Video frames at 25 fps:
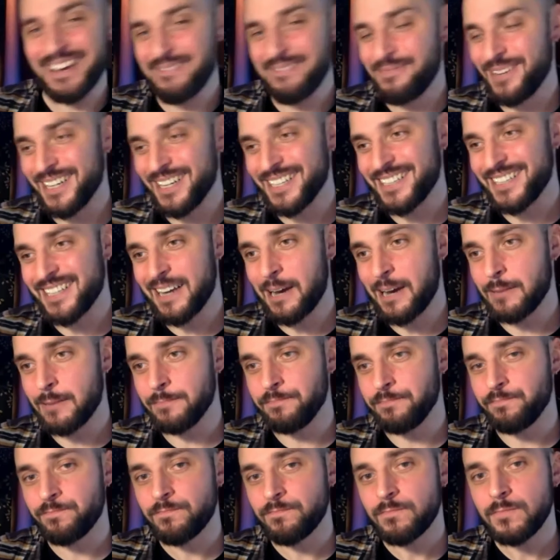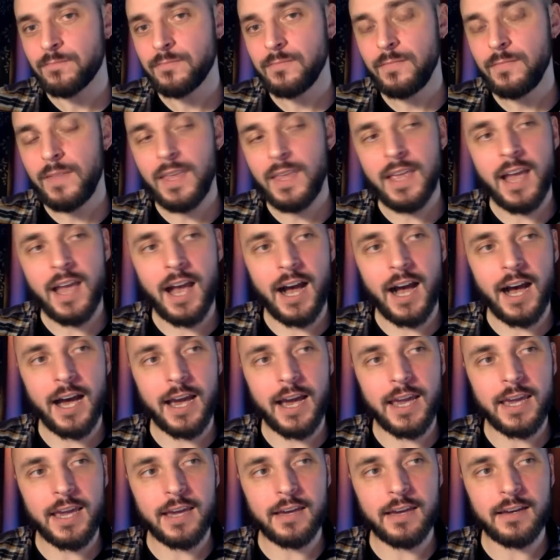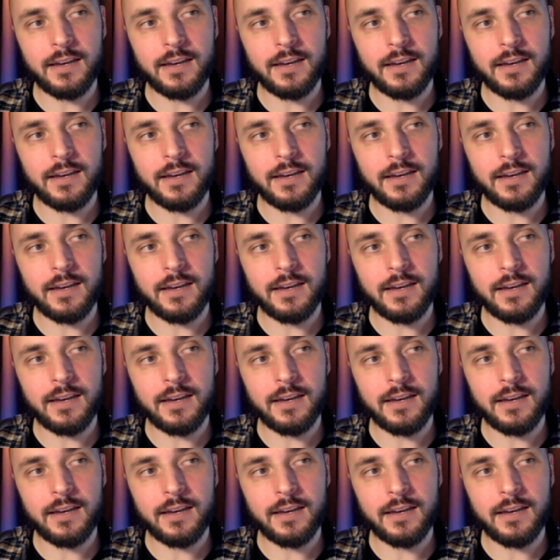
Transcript: but I